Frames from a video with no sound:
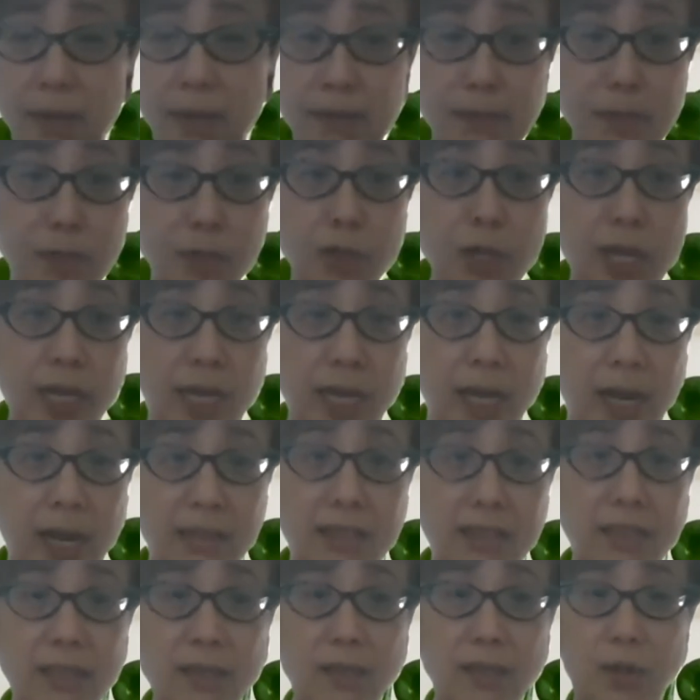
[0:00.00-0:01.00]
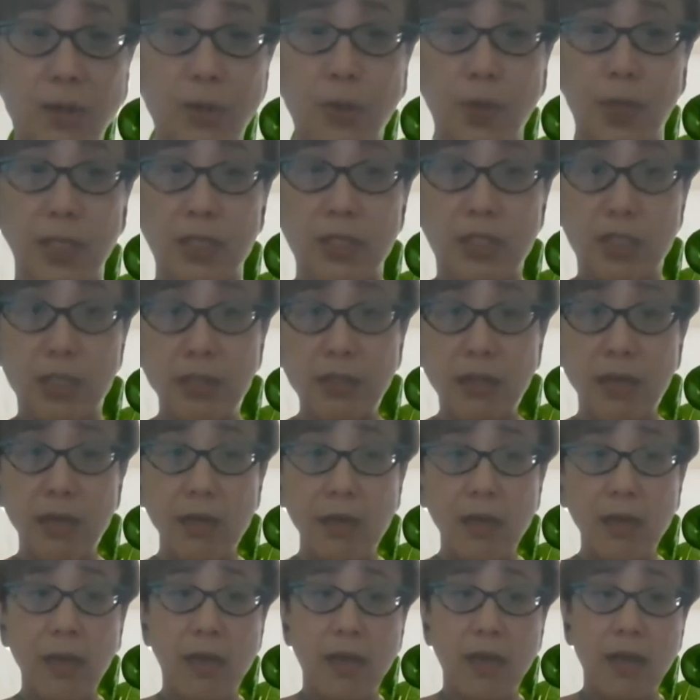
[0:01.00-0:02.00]
not sure I can answer your question.
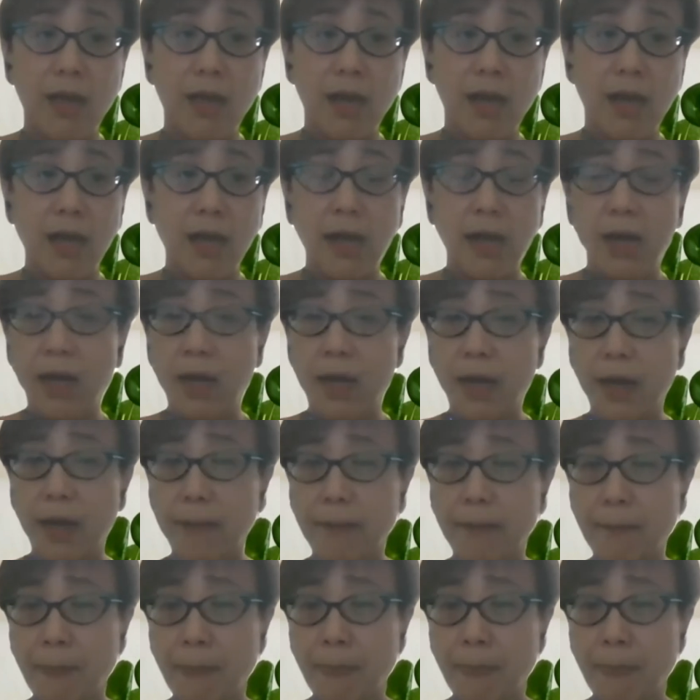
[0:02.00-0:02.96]
I'm